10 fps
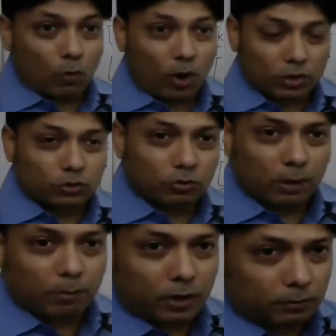want to
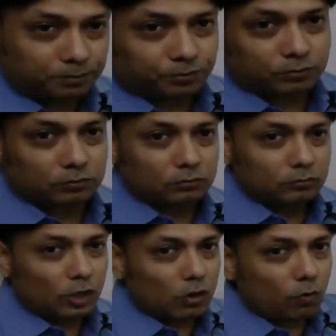remember
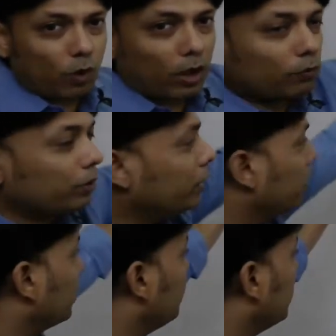why we are
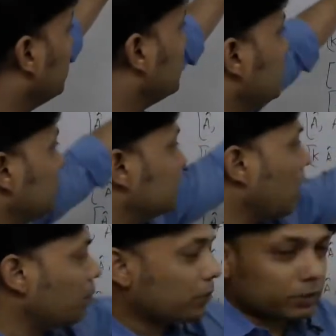giving these
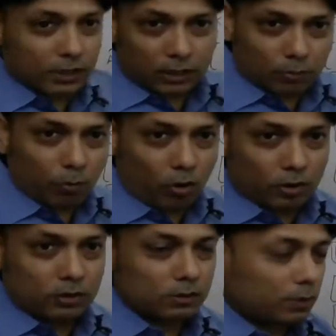numbers and
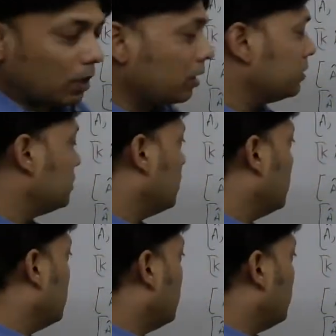importance, because
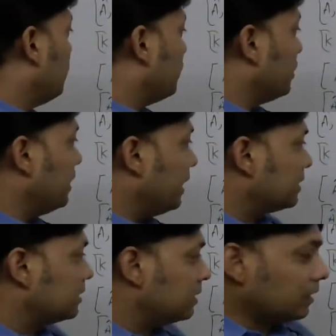for the
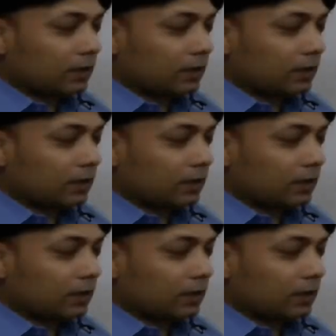next